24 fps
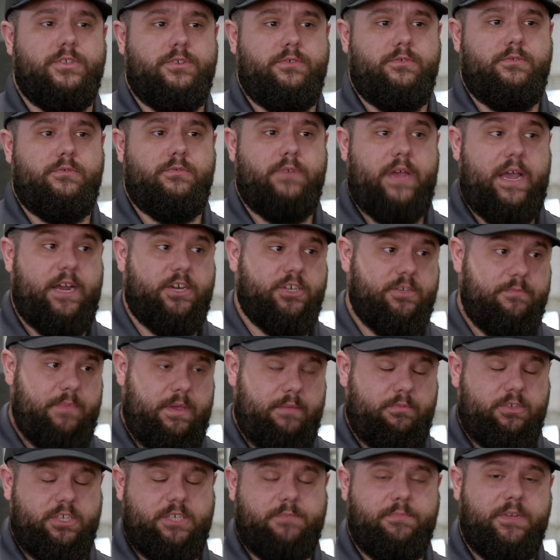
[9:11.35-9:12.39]
to actually be
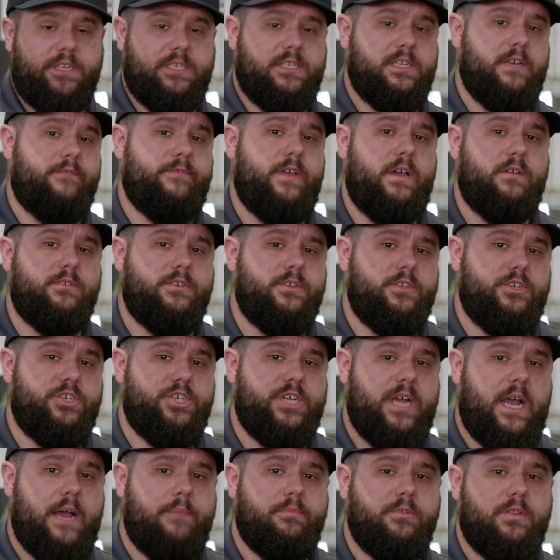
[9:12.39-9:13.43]
able to spit stuff out to the
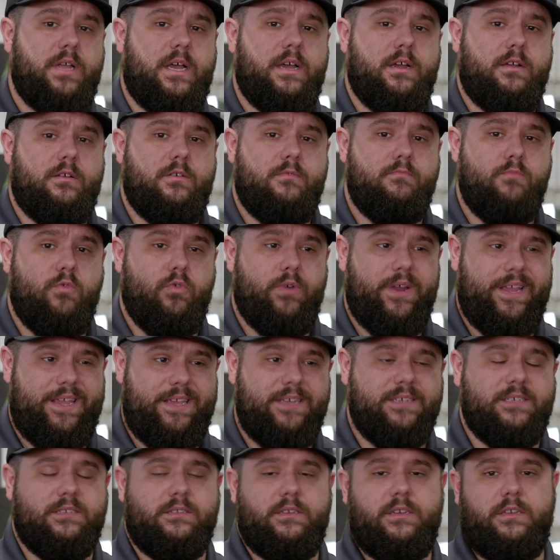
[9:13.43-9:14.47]
shop a lot more
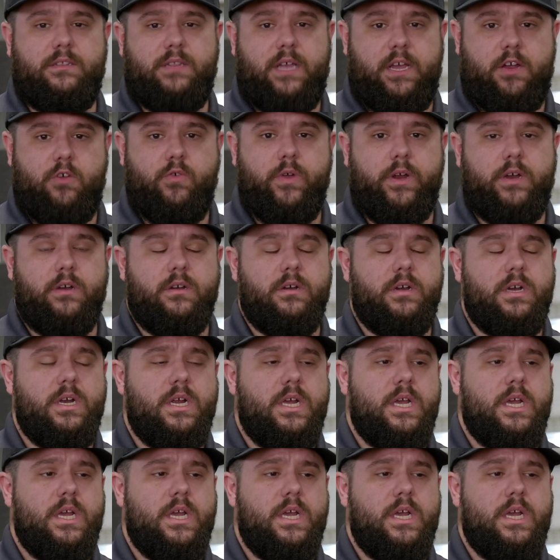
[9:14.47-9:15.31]
easily, a lot quicker.